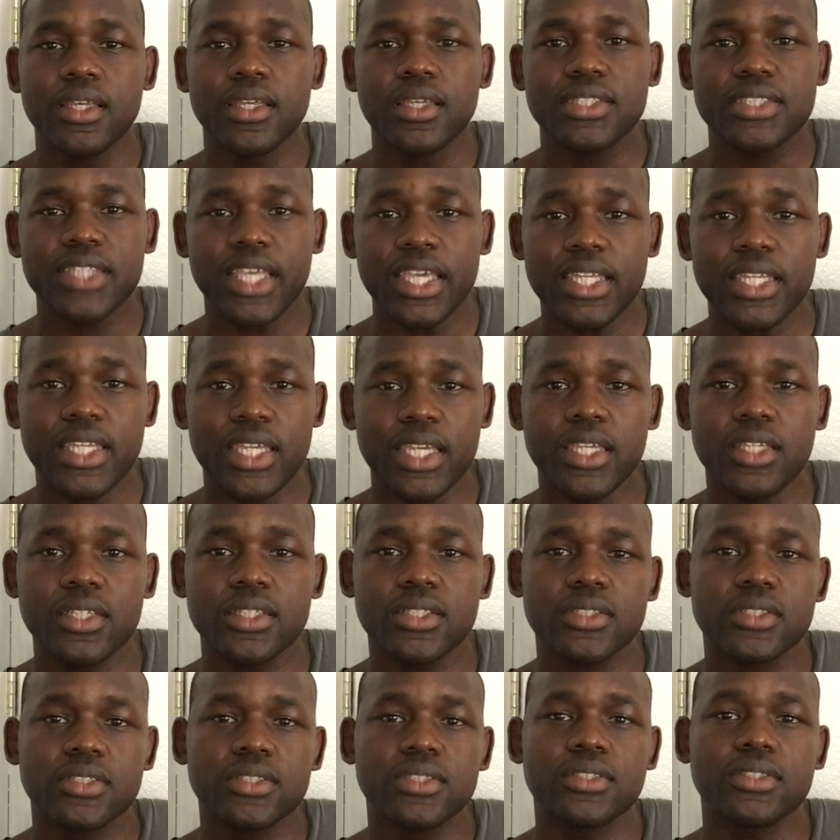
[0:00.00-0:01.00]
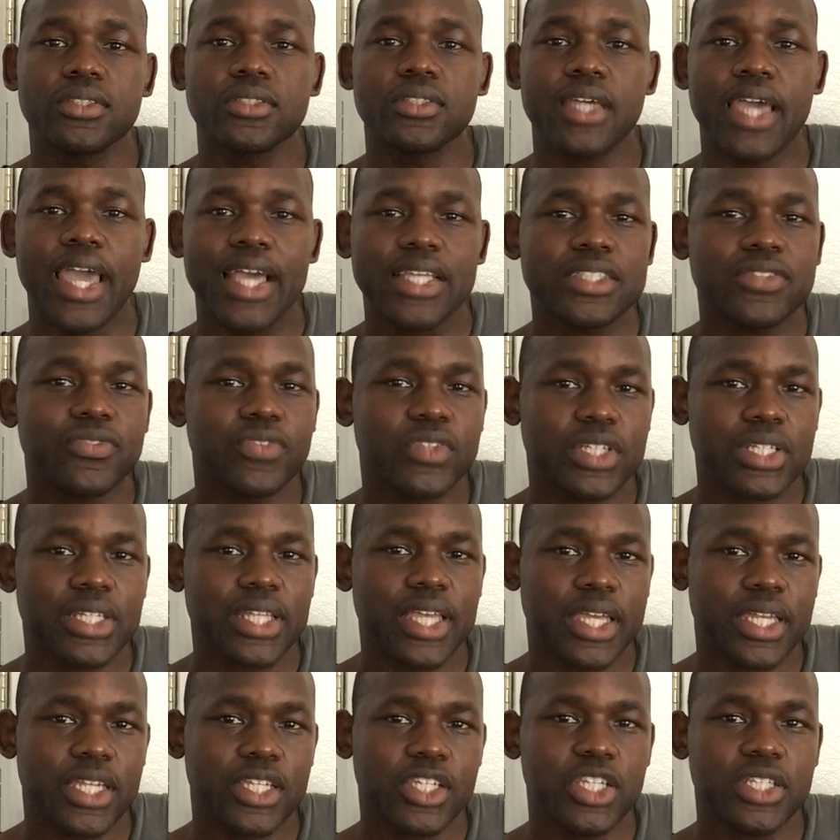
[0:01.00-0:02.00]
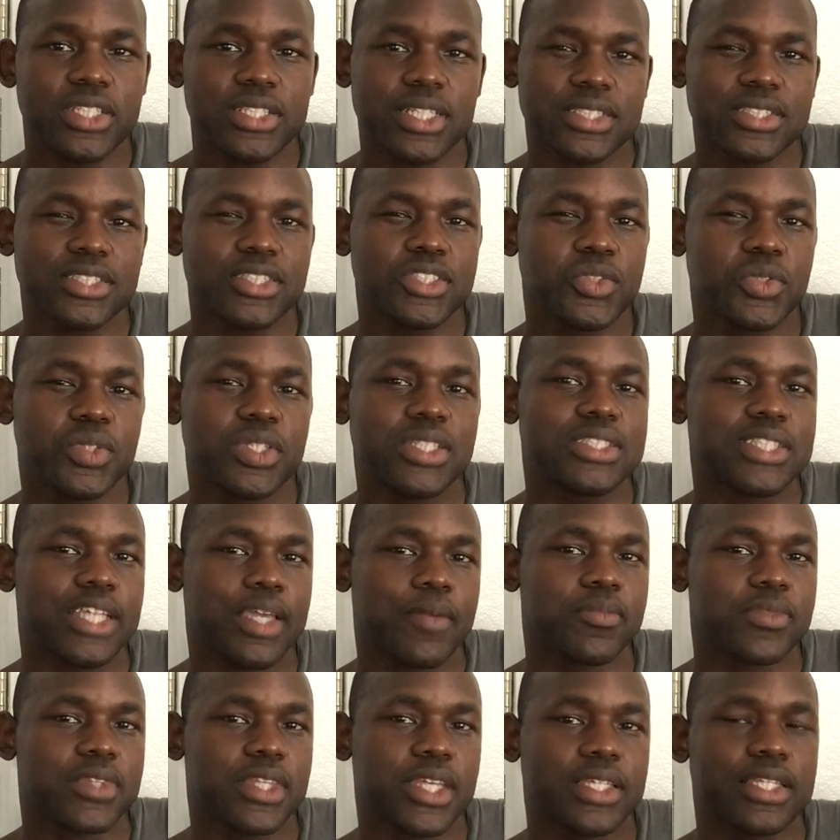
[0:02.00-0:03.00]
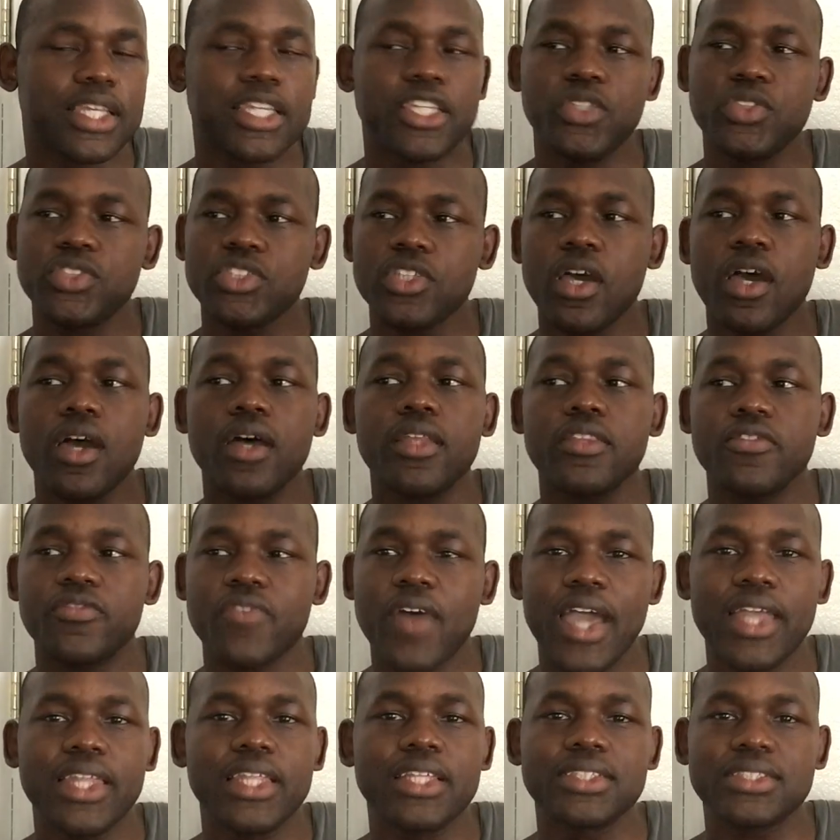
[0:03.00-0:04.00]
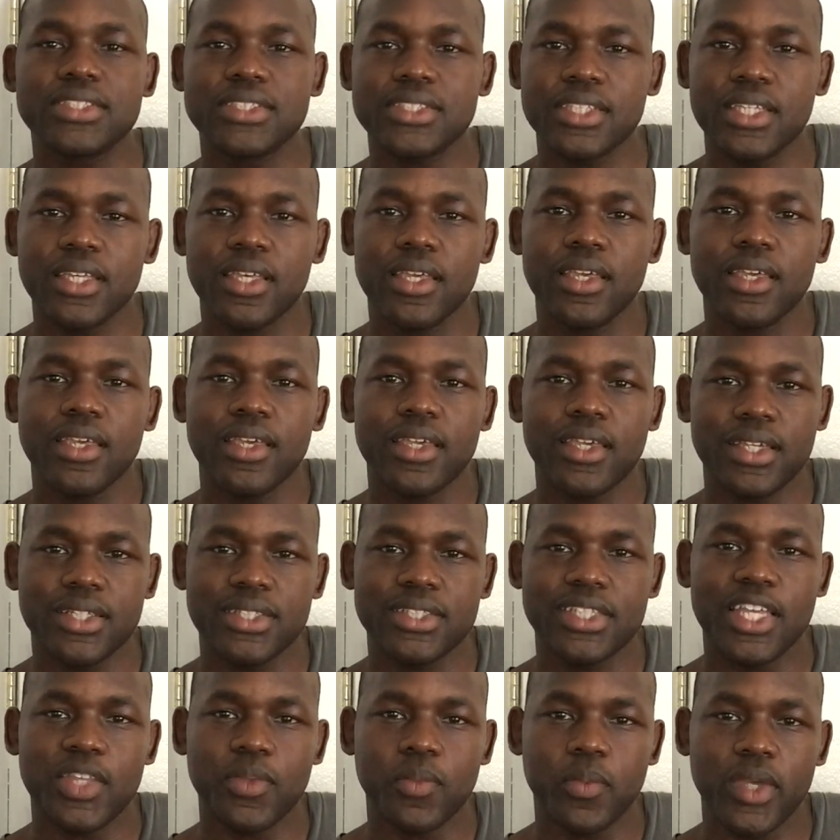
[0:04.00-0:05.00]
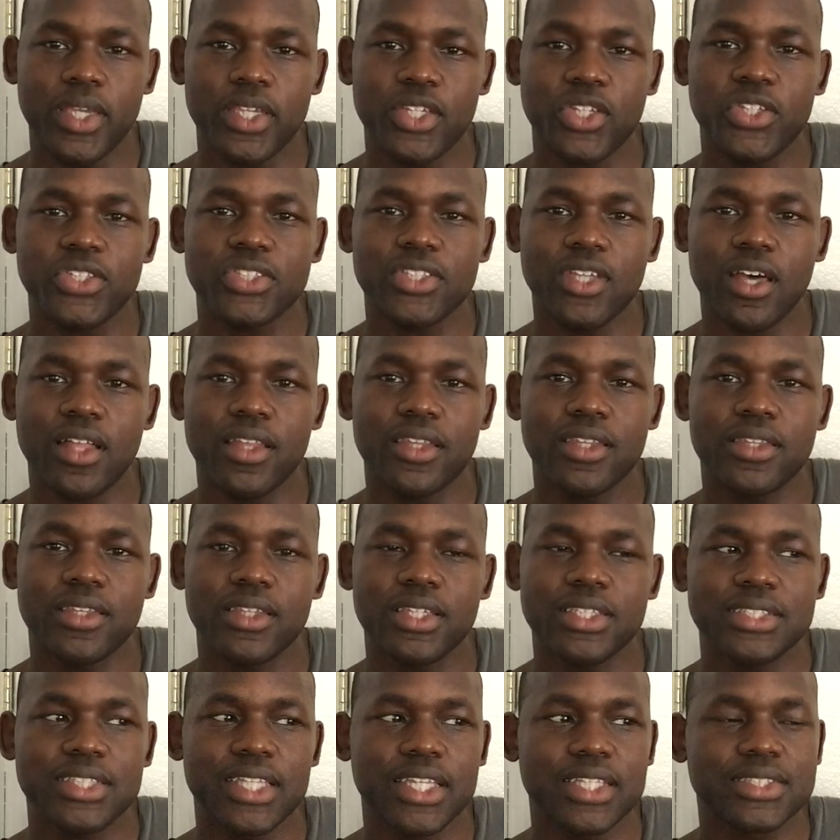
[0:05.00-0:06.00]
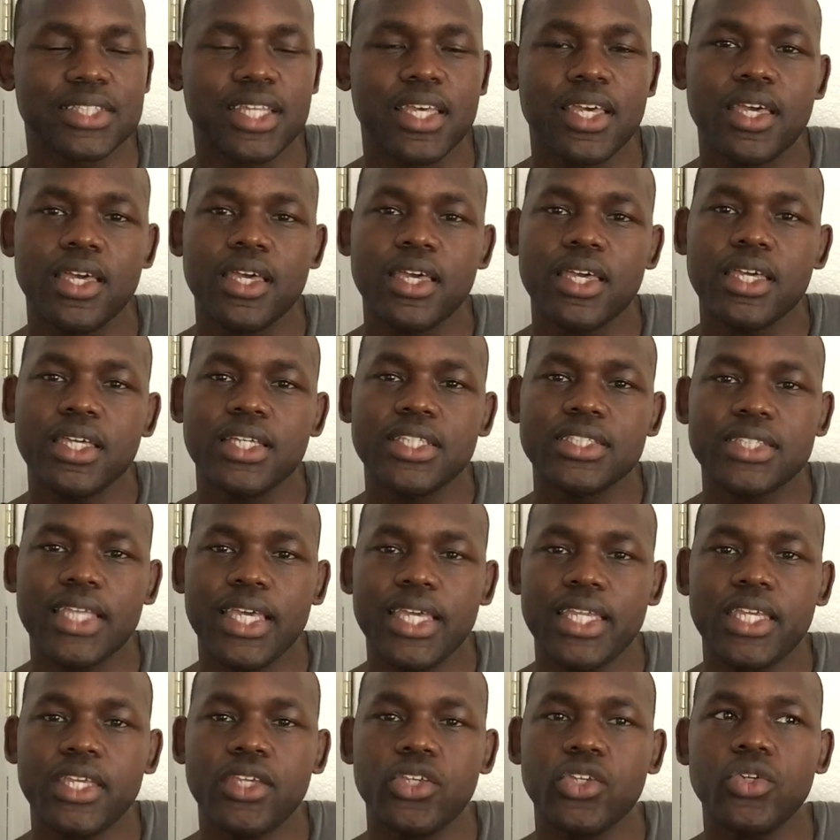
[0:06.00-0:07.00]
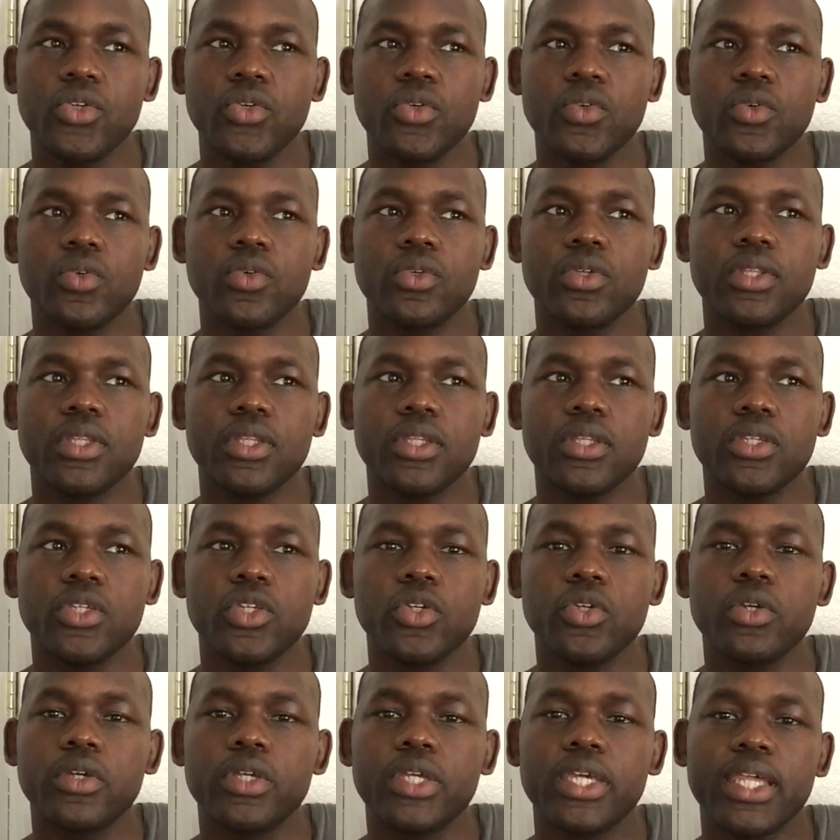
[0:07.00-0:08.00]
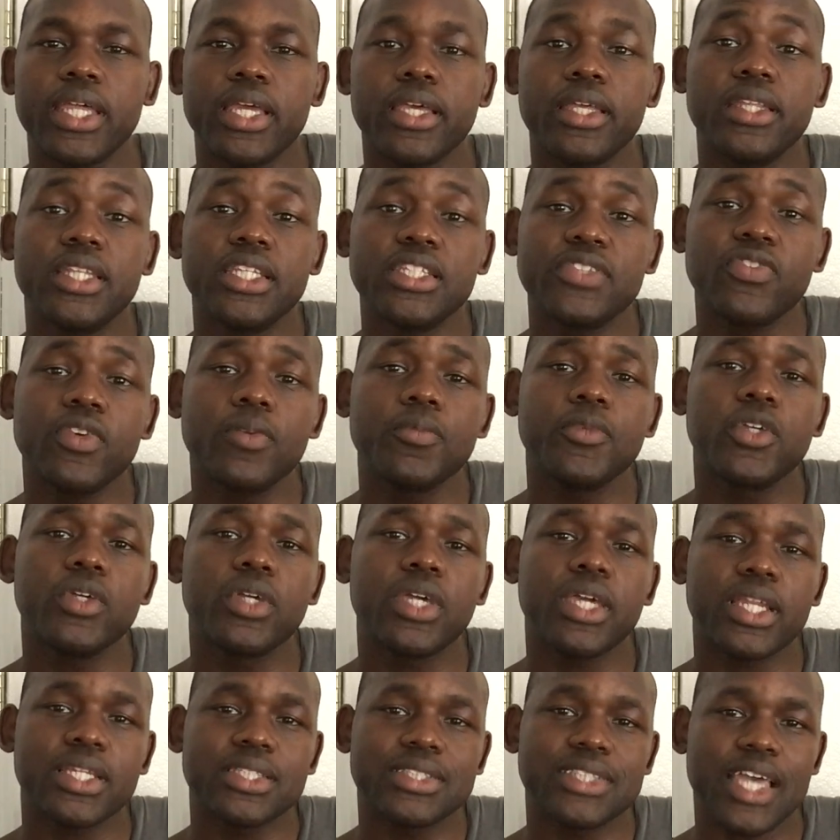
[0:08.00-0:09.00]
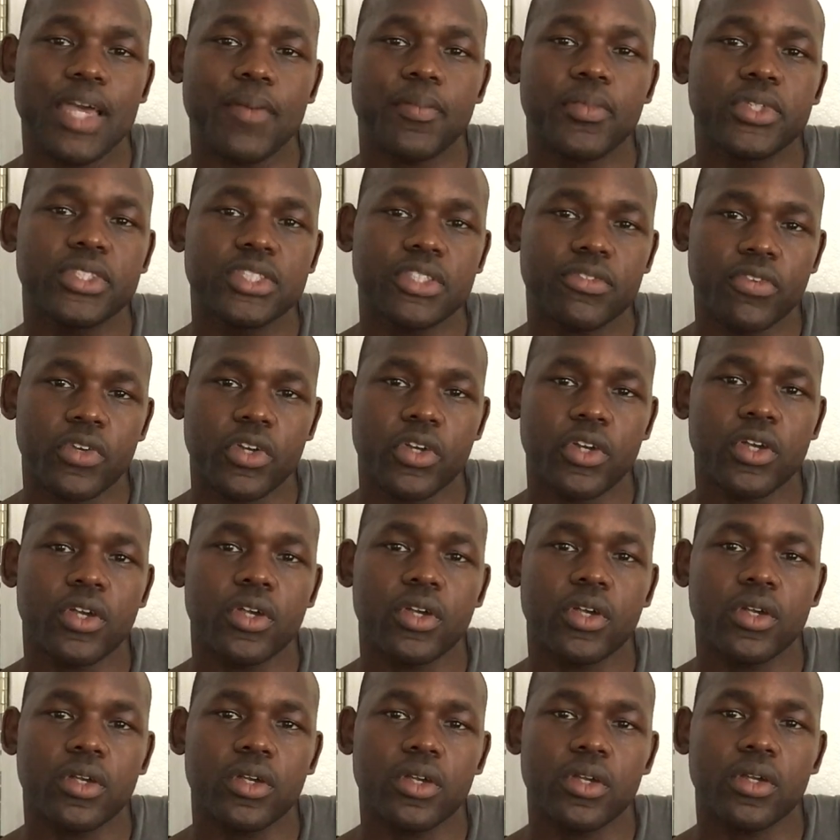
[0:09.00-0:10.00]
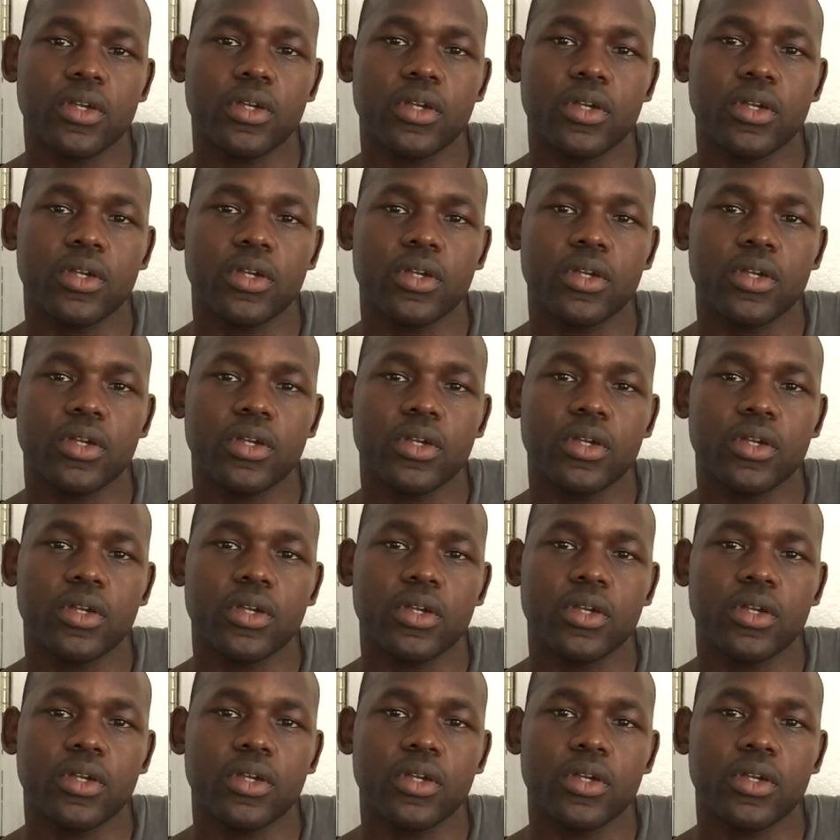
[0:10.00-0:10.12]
Sadie, as a vigilante, she doesn't do the same thing. Like, you saw the violence in Death Wish, you saw these things. Sadie, you get in this film, you get examples of her